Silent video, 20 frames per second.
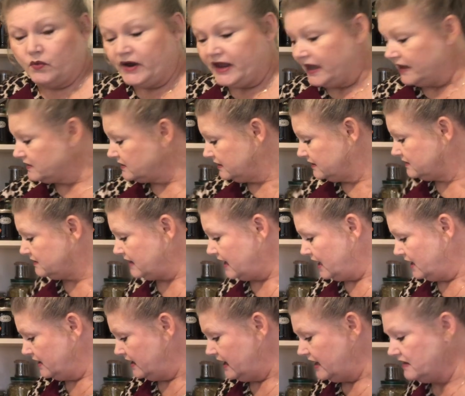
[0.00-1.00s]
with,
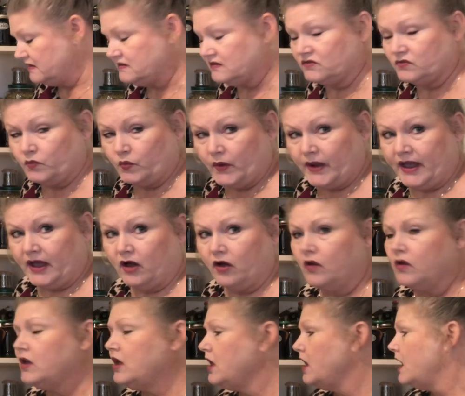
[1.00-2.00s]
and these as
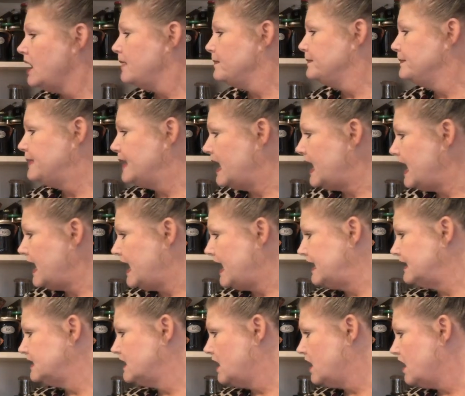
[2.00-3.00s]
well.
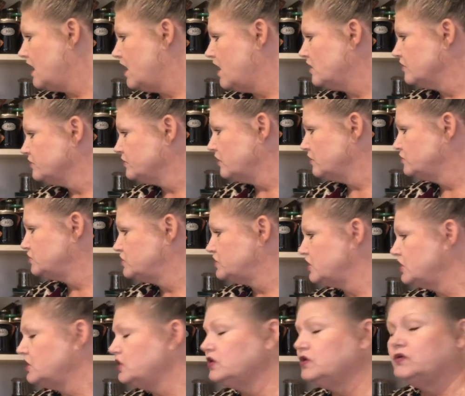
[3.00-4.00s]
But also,
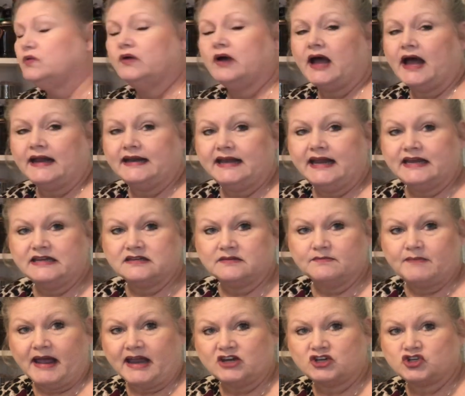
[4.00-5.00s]
too, I need to
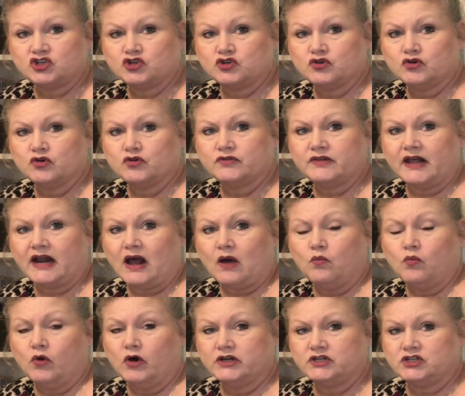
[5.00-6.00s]
make sure that I
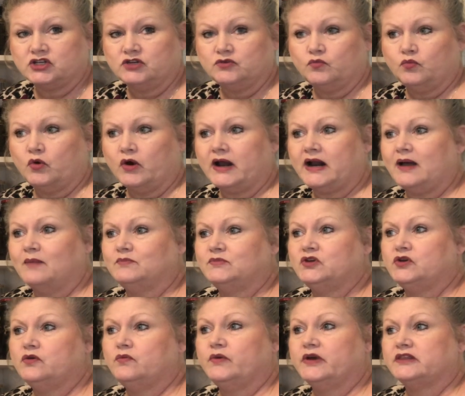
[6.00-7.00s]
want to, what I'm
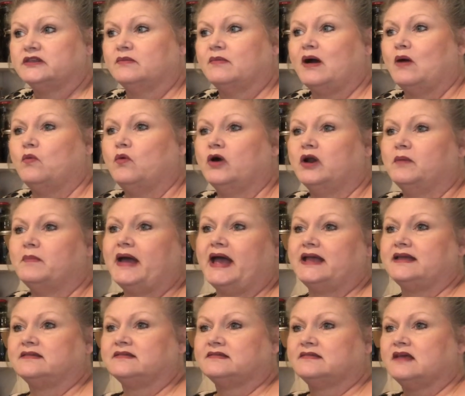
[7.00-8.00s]
doing with them, I want to
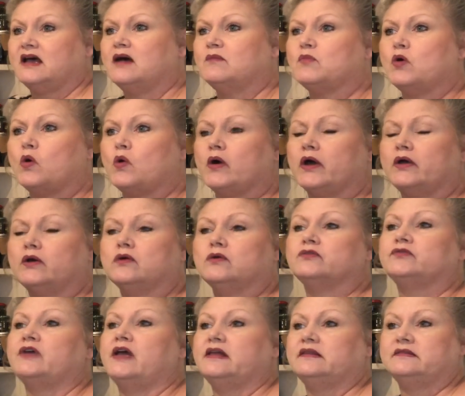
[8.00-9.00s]
make some
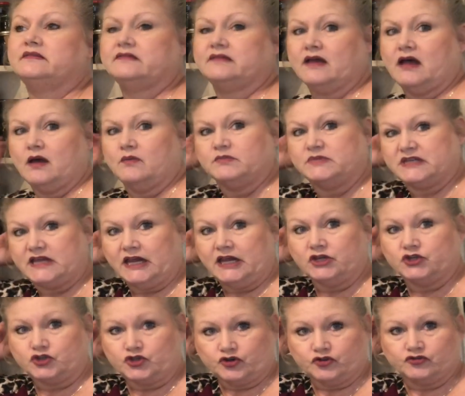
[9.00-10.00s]
oils and some
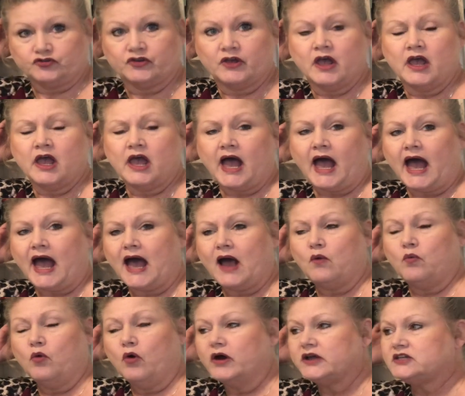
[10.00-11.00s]
tinctures. I
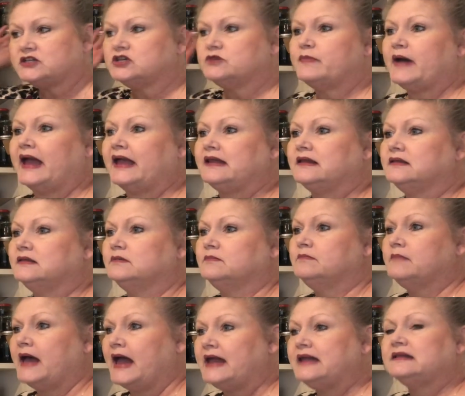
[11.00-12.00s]
want to
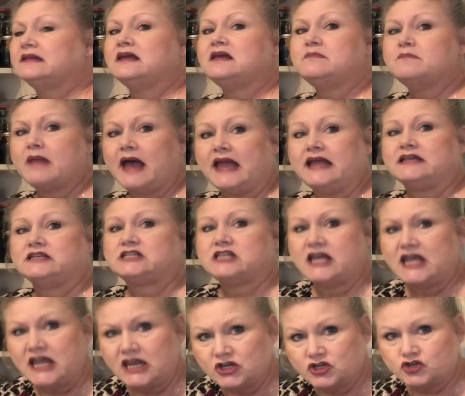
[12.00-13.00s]
mainly make
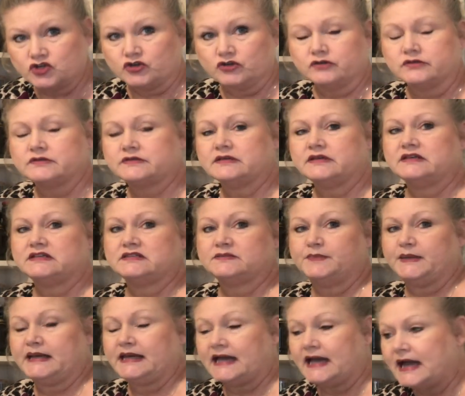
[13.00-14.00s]
tinctures is
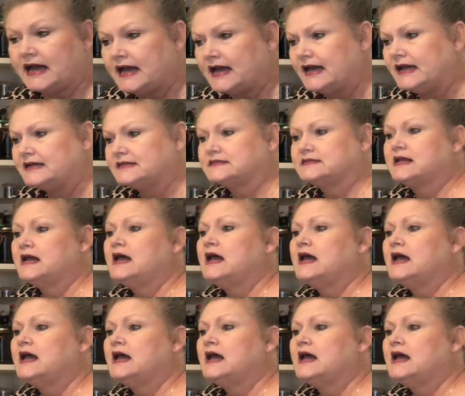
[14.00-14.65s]
because